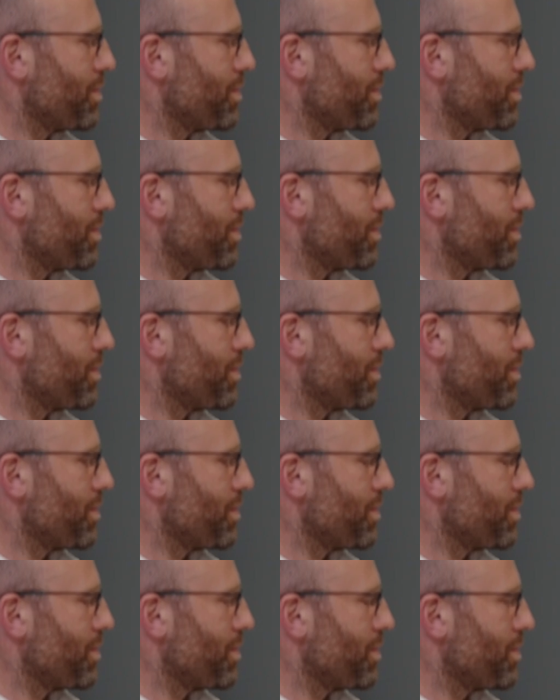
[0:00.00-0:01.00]

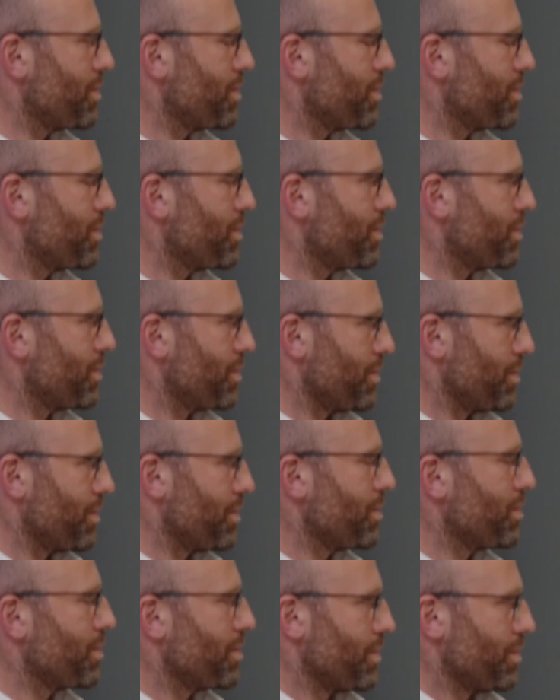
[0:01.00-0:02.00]

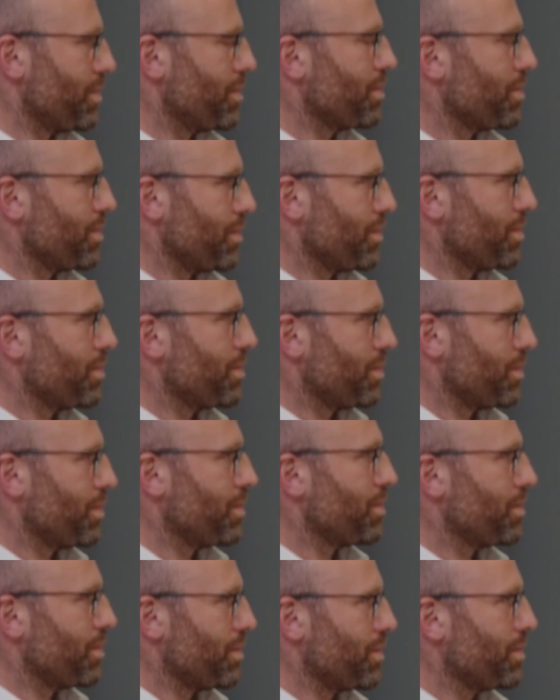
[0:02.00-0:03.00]

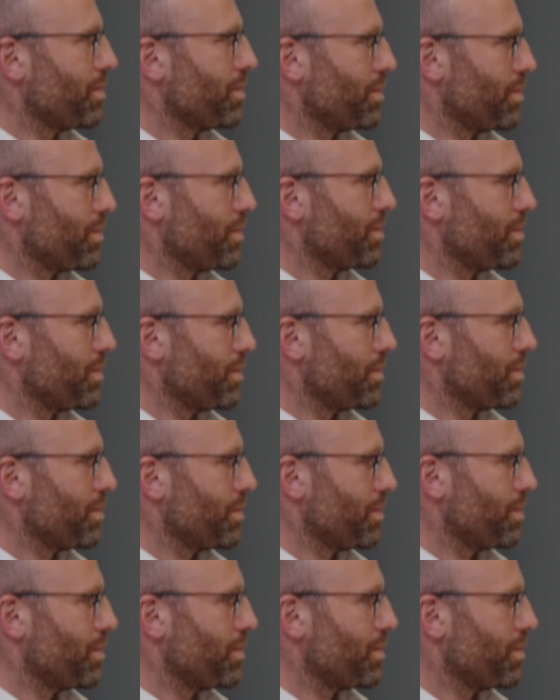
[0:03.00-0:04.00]

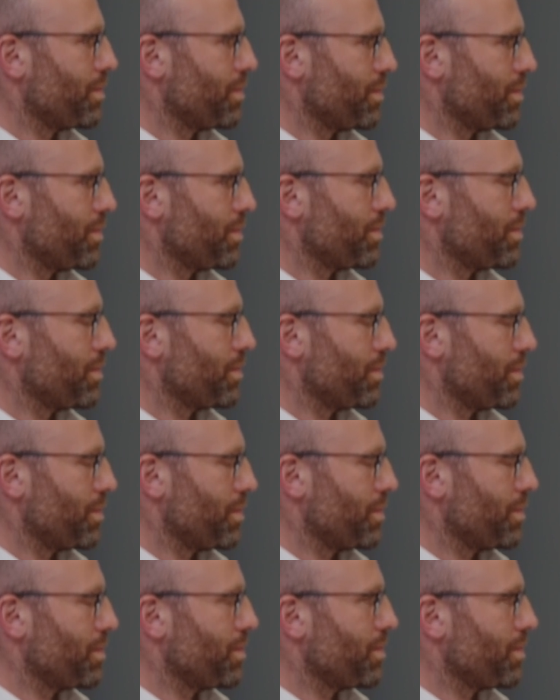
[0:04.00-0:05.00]

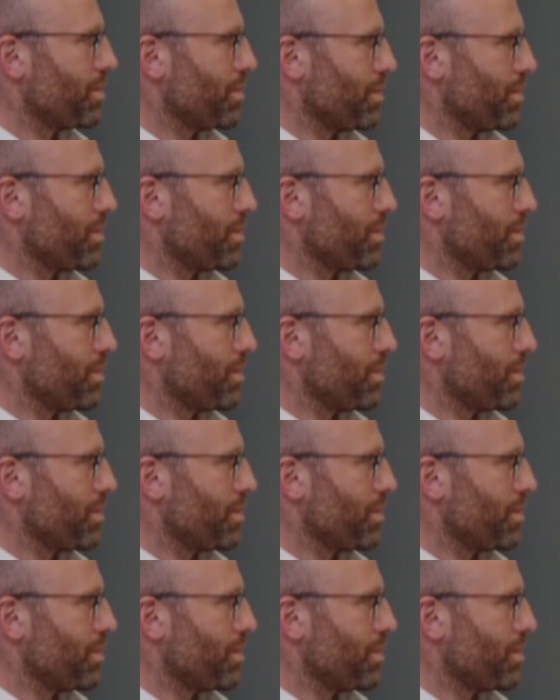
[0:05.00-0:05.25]
The person shown says nothing.